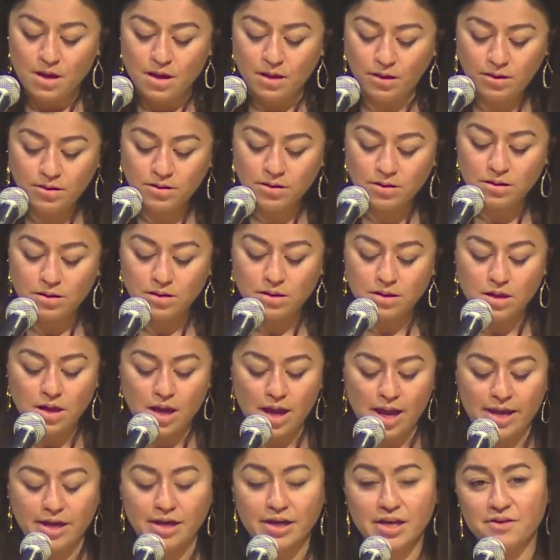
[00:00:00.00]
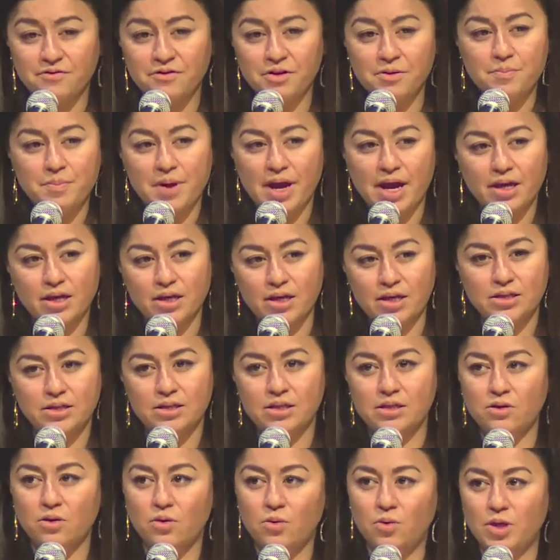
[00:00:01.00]
And giving back
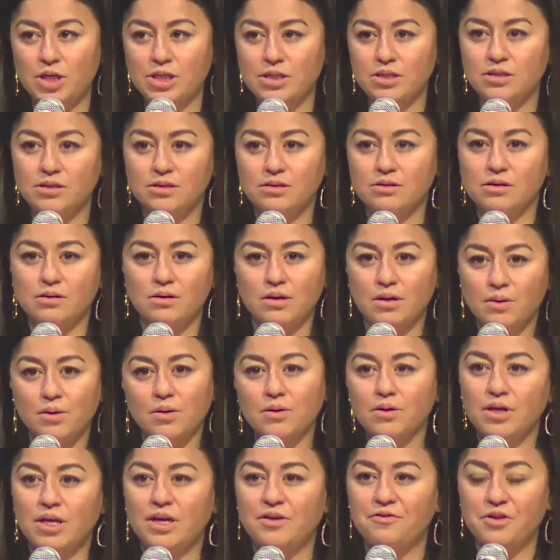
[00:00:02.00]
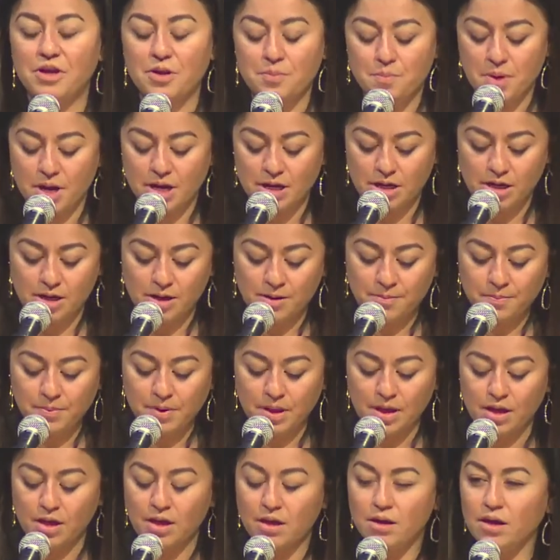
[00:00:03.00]
isn't always giving money.
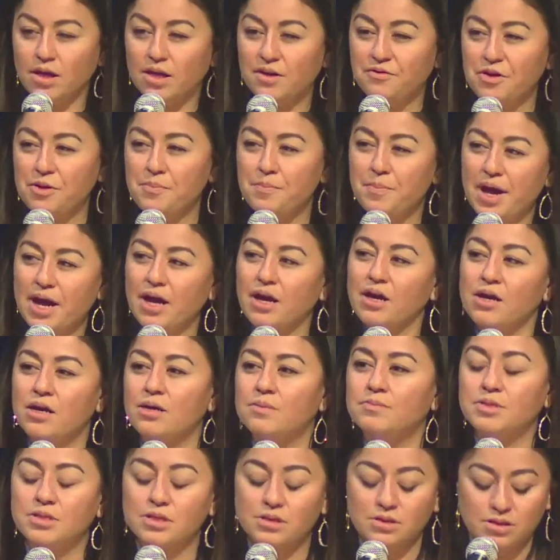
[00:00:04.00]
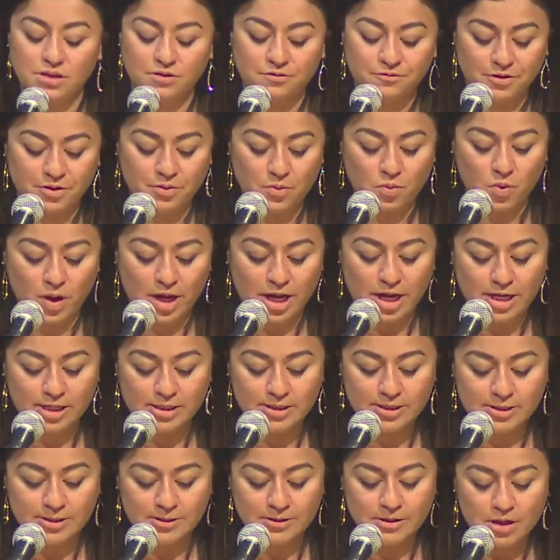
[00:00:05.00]
Giving back comes in different
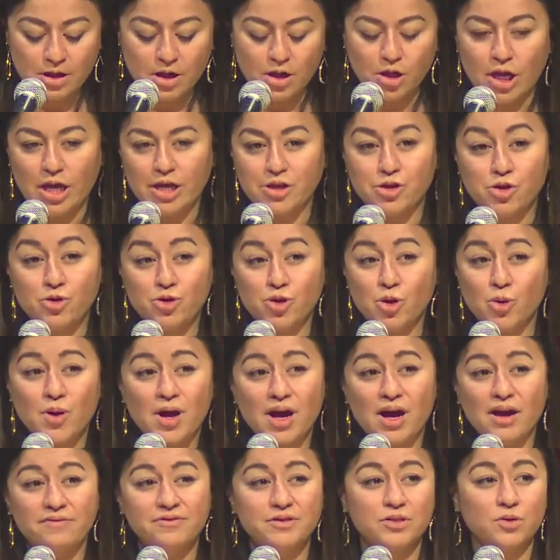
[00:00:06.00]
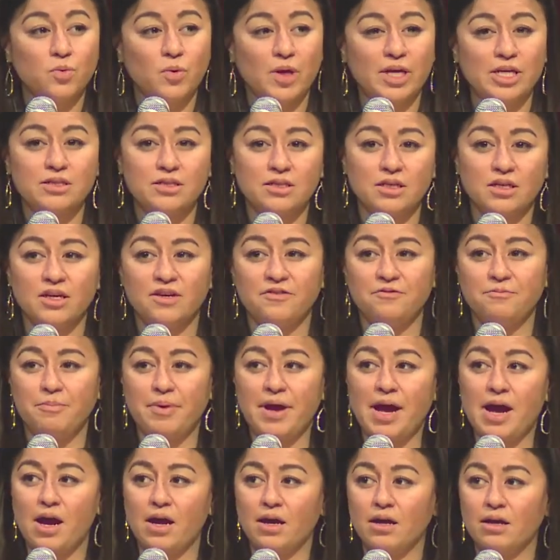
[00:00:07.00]
ways, and you don't have to wait to give
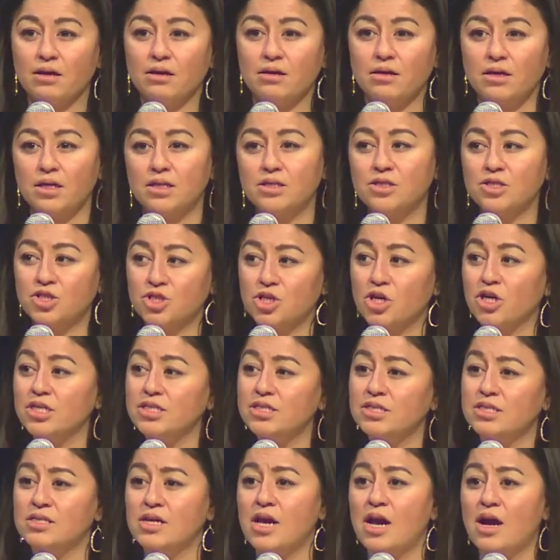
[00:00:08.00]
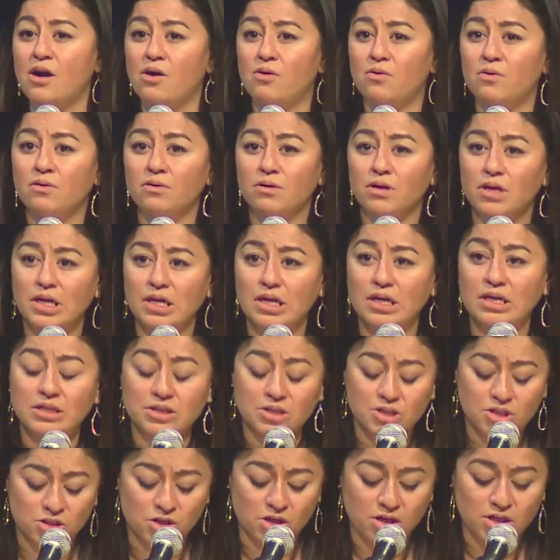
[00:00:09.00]
back. It starts now. It can
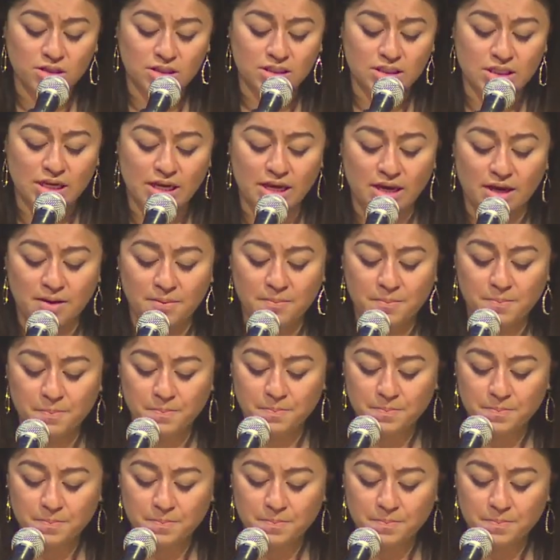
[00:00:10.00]
start today.